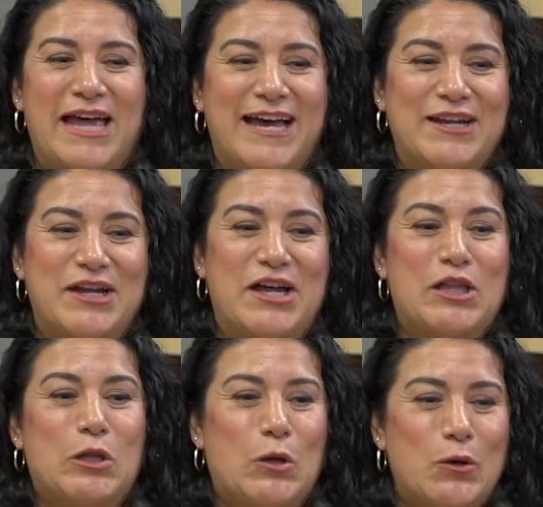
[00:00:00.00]
at a
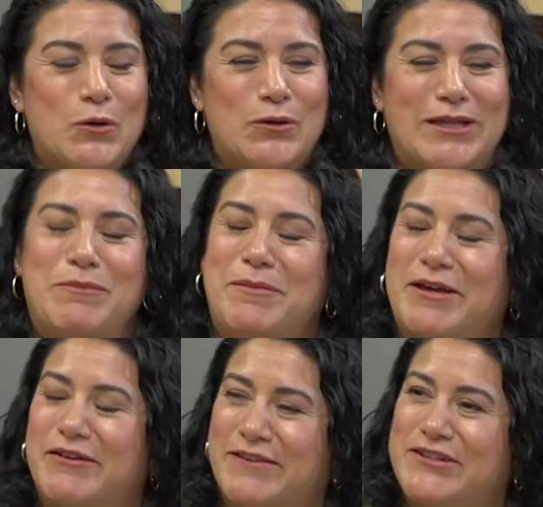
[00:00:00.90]
local, maybe
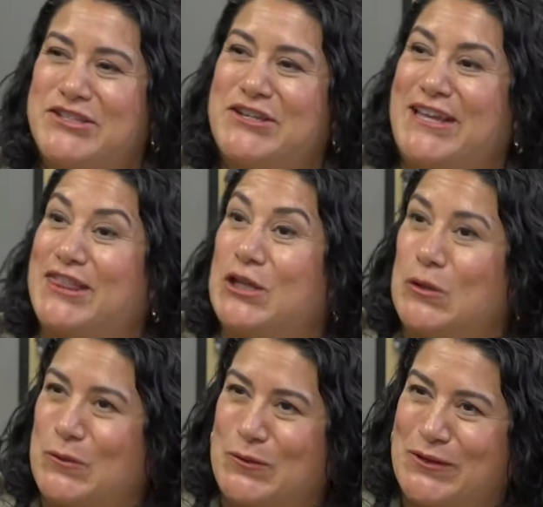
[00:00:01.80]
I'll give it to you at the
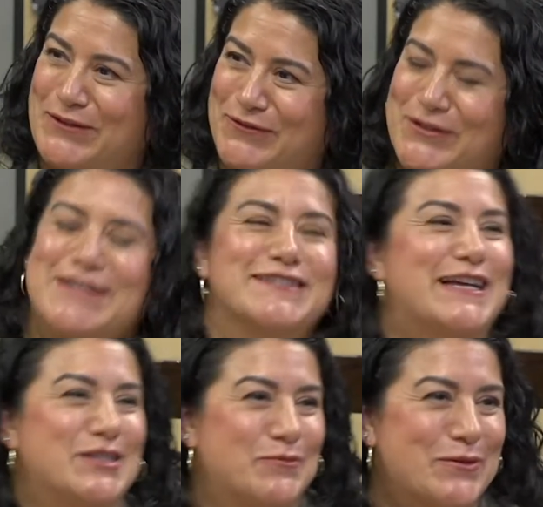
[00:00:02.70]
local level, okay, because
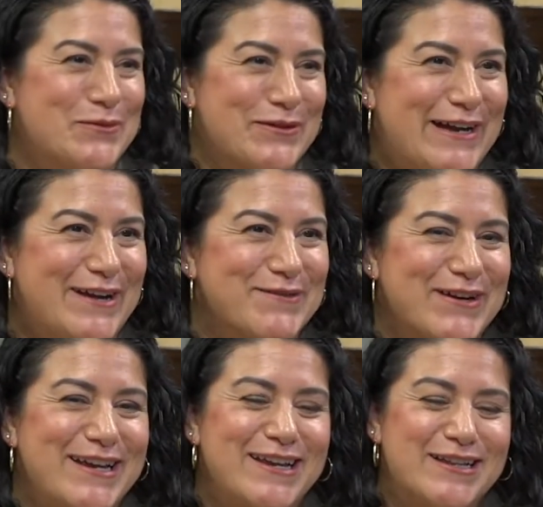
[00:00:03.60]
that's where we're at,
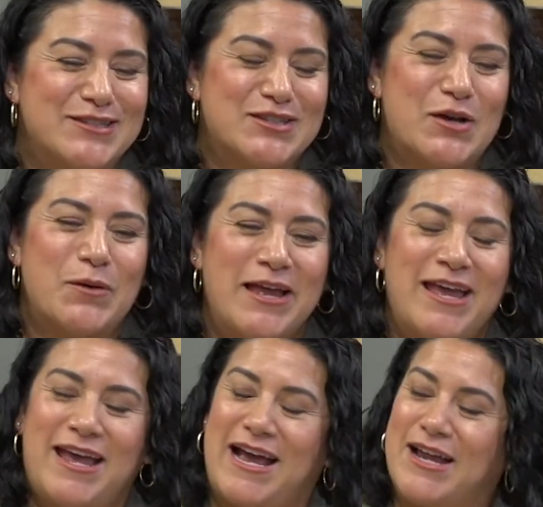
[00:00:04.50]
right? And so
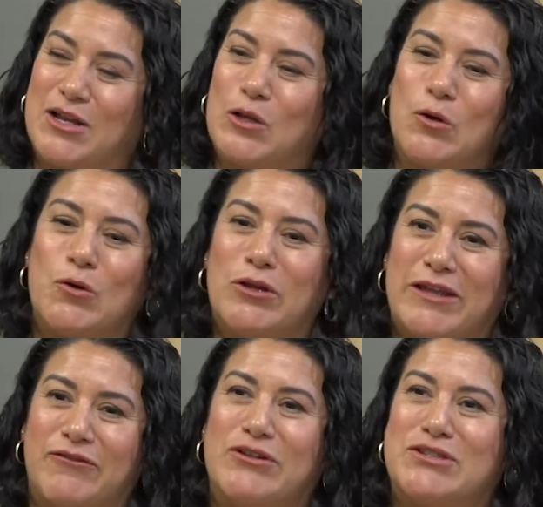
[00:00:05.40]
at a local
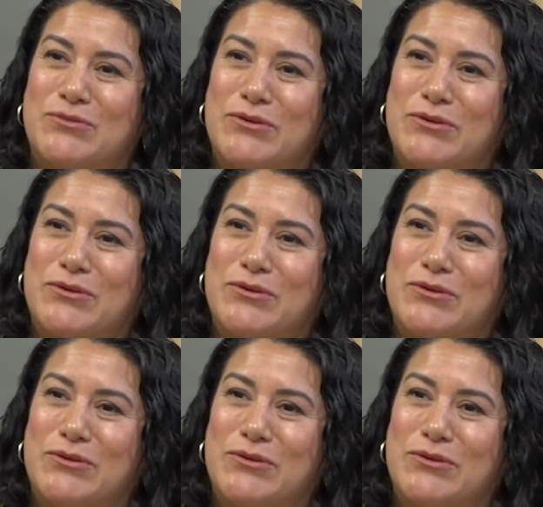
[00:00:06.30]
level, it's